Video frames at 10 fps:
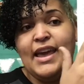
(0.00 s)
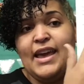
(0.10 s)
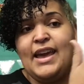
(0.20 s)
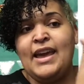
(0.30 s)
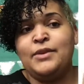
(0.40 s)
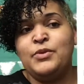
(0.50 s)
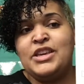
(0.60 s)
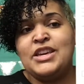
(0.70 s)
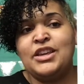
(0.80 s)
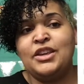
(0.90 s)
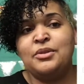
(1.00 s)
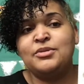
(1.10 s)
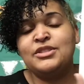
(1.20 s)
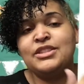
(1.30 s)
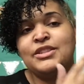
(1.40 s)
And we get
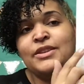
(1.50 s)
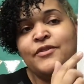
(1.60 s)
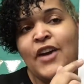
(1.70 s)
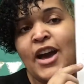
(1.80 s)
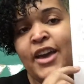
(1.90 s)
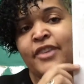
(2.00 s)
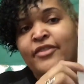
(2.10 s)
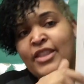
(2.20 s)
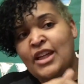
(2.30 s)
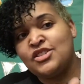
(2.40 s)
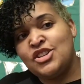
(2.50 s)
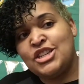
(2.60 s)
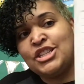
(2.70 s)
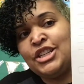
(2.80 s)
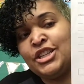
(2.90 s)
used to the 5 that's
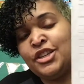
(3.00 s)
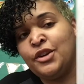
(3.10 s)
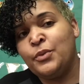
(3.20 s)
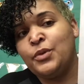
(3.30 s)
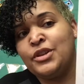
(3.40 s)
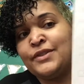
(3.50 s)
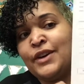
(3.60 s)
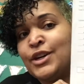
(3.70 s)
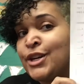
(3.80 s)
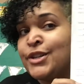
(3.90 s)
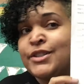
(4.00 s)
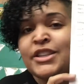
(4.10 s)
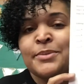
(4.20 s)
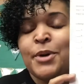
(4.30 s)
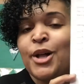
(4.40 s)
on here. We'll have heard
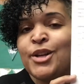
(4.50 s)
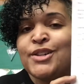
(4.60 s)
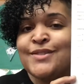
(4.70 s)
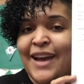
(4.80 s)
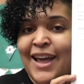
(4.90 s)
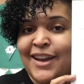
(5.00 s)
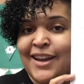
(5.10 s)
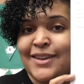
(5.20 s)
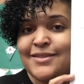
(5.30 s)
them all already.